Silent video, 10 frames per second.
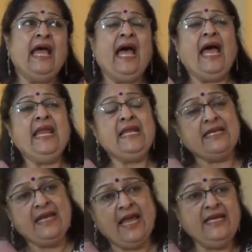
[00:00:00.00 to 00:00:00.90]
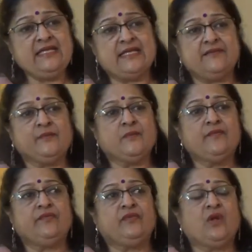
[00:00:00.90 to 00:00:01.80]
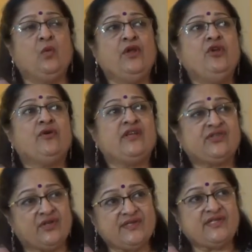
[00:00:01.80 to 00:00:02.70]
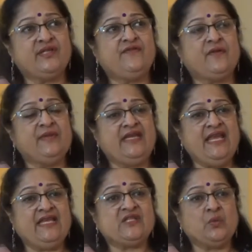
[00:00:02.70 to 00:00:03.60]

And at night, when you're exhausted from the day's